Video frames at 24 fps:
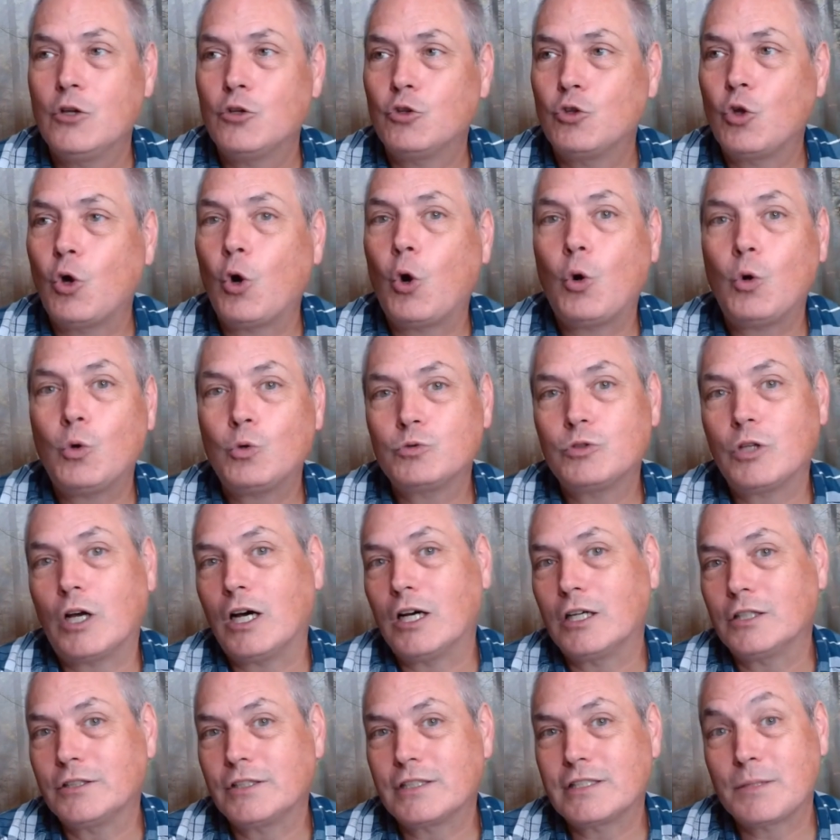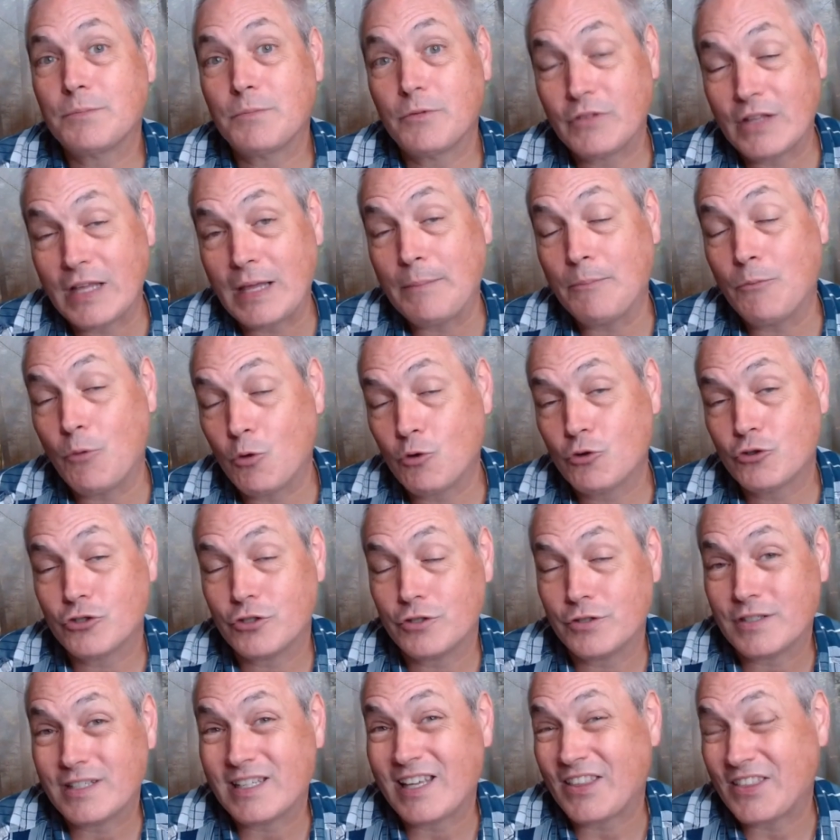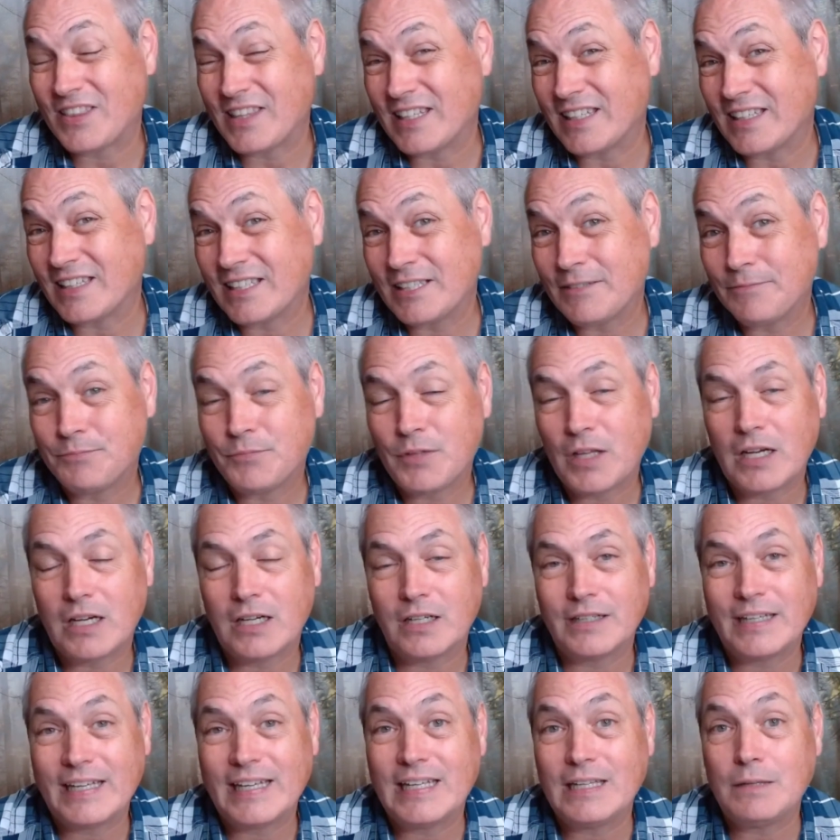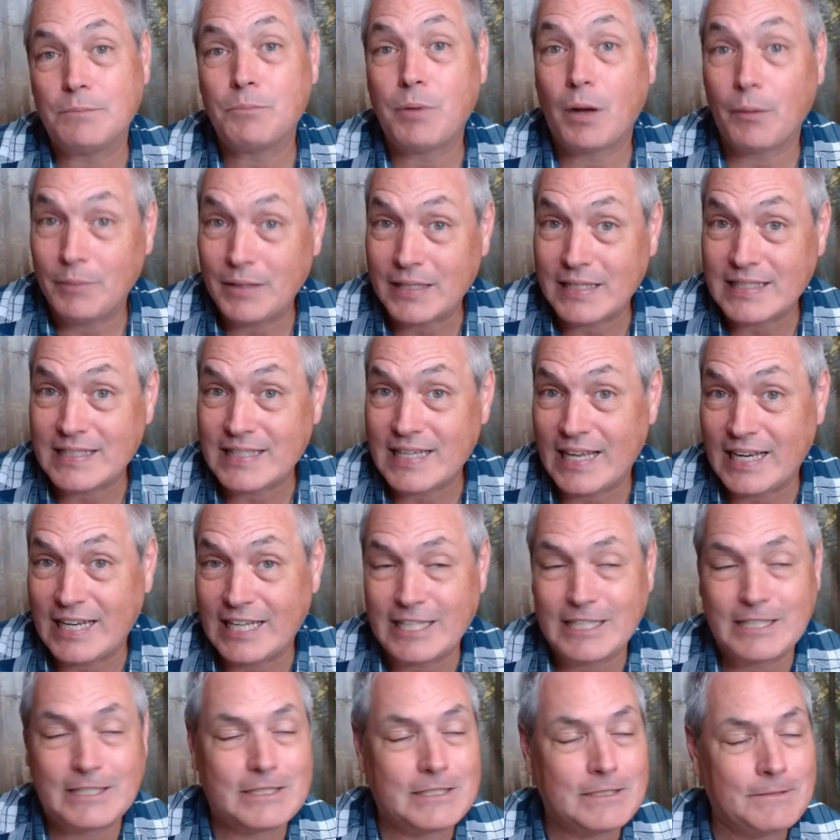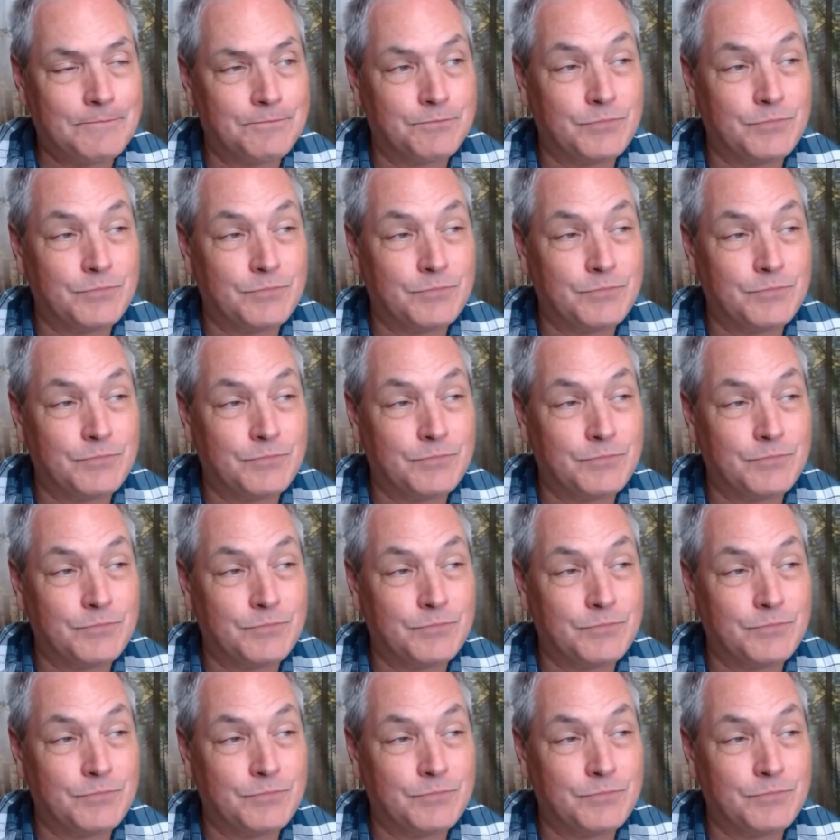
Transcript: hold on some of the emotions, I think, in public settings.